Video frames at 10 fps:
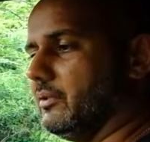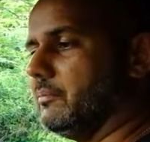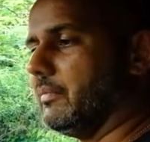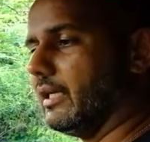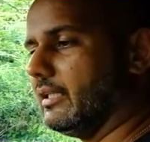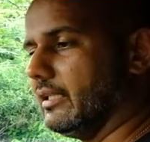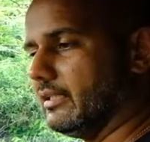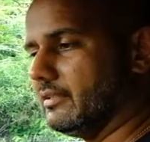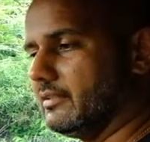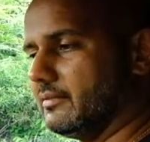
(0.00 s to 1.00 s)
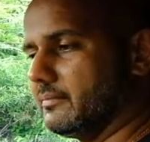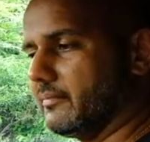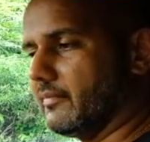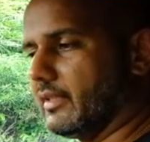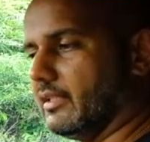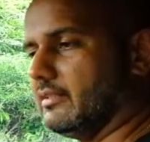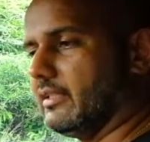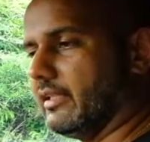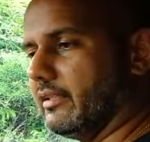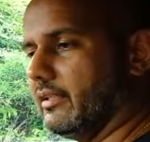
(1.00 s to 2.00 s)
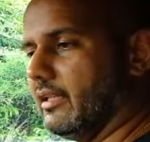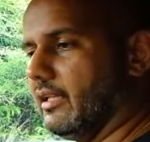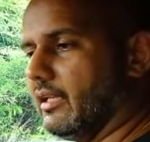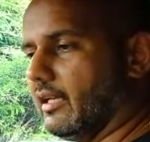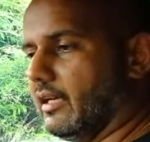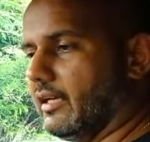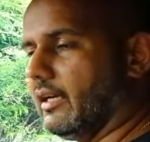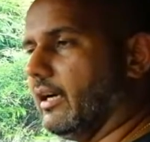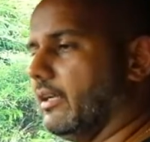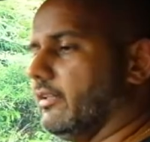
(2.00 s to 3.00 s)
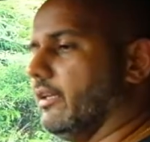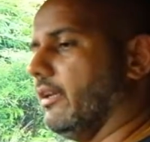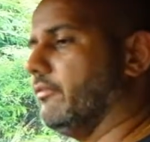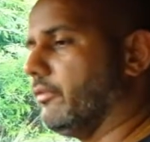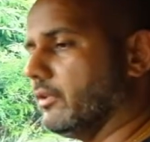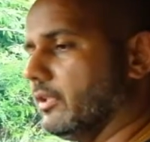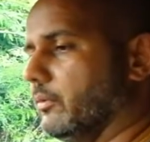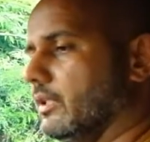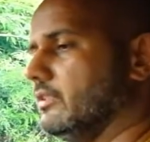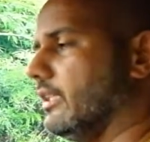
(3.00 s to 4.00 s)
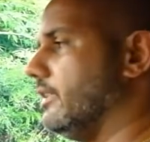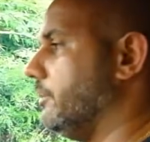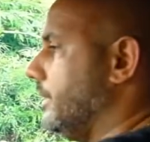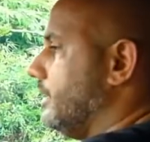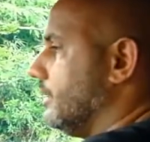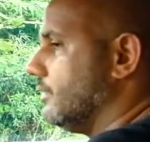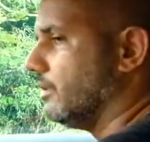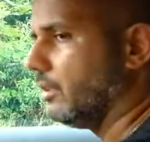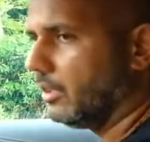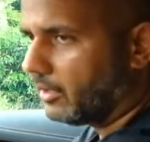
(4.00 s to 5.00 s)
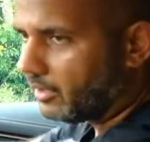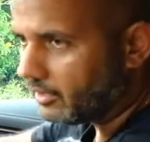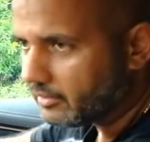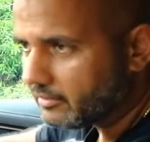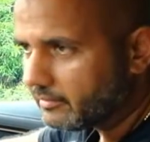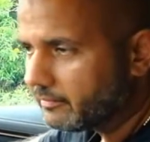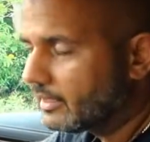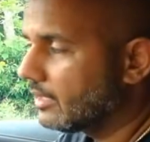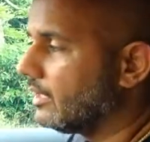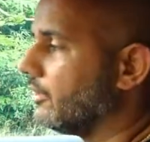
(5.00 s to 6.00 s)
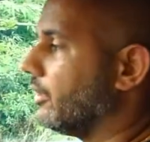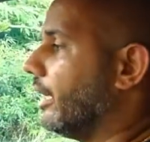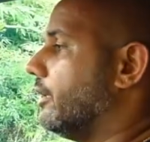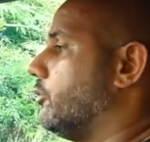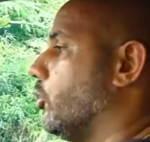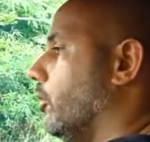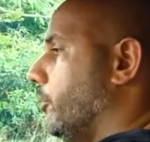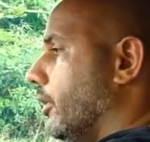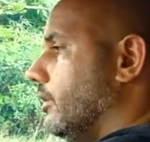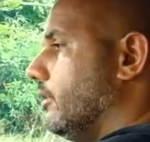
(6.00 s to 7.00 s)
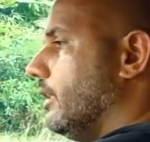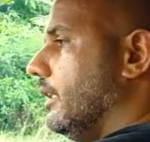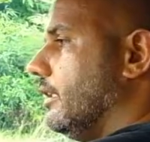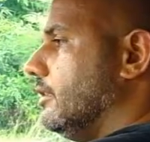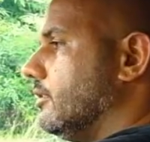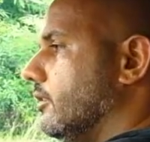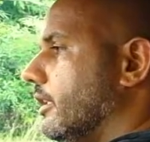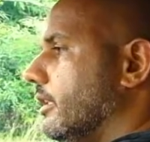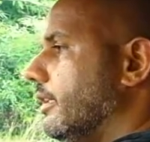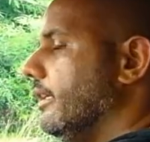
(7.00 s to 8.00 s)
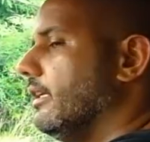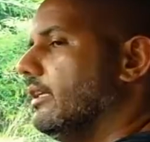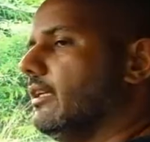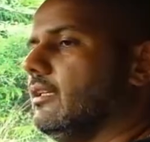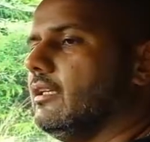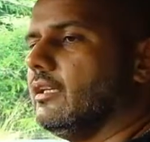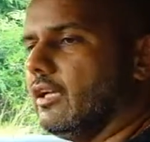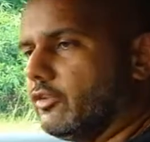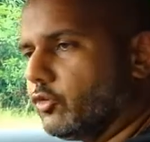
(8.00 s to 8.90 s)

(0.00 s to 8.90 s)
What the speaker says: humongous, this thing. 141 centimeters long. You get 12.3-inch screen here, a